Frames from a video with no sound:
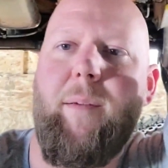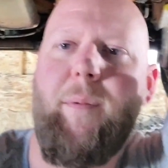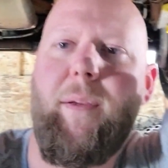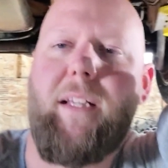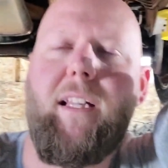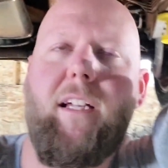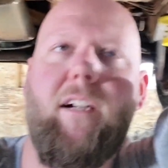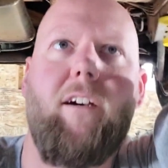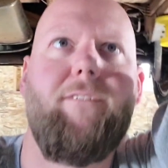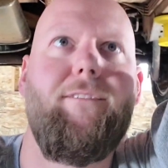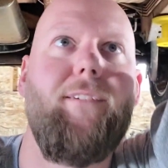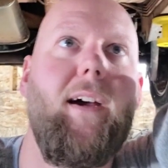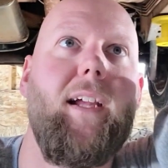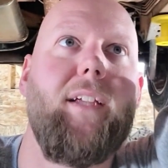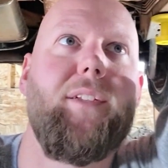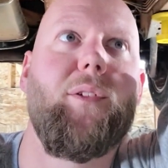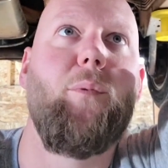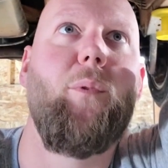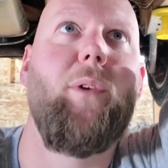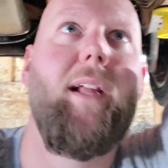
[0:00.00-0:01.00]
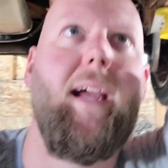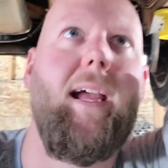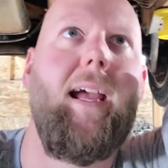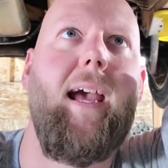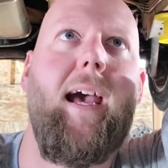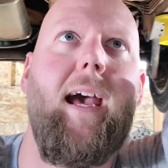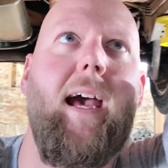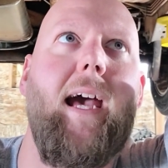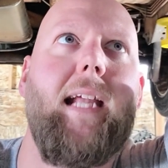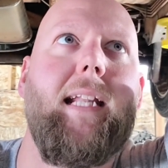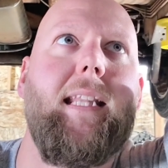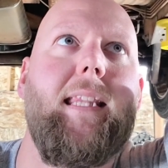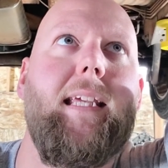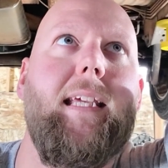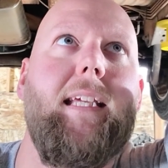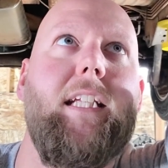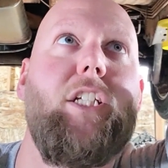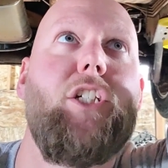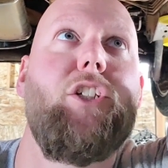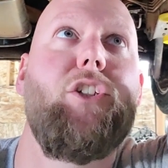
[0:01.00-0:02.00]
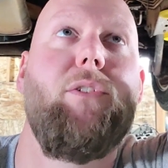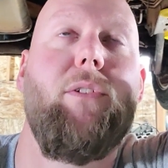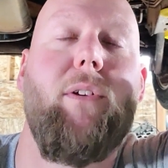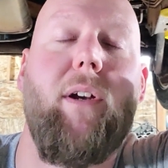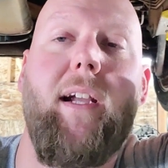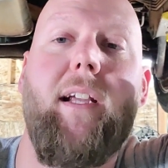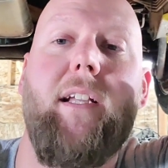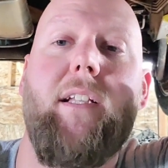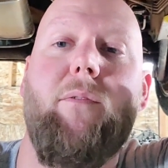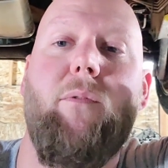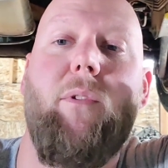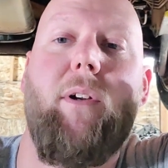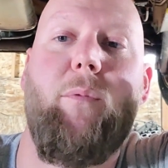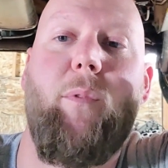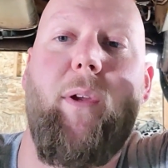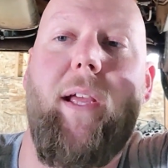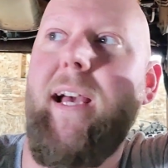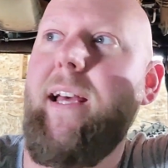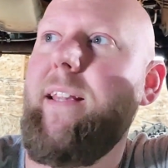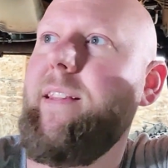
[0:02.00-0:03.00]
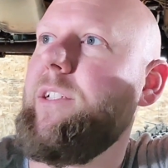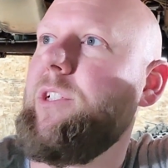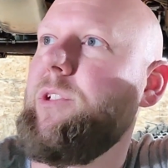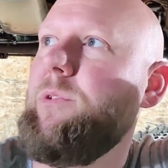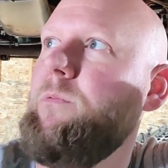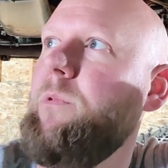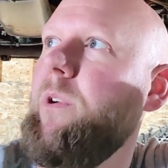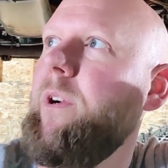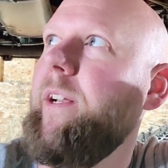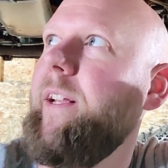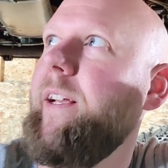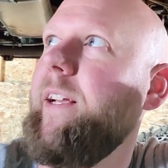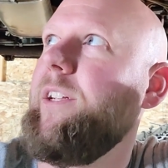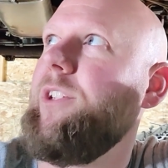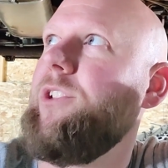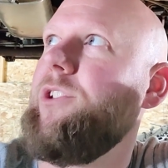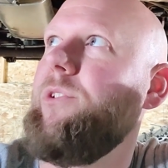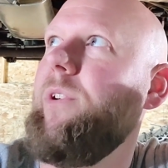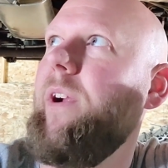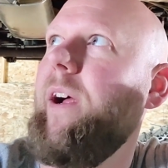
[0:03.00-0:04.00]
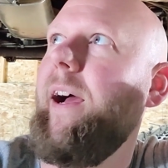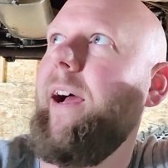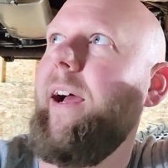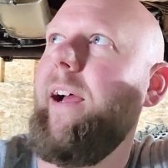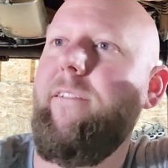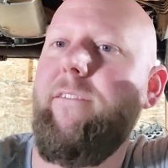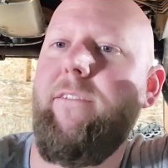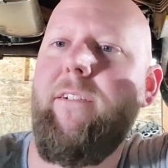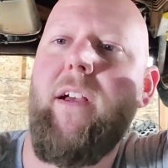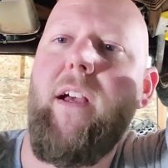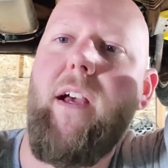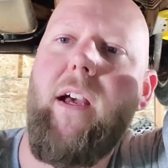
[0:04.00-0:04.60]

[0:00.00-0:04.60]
clarify. So when I had when we had this running in drive,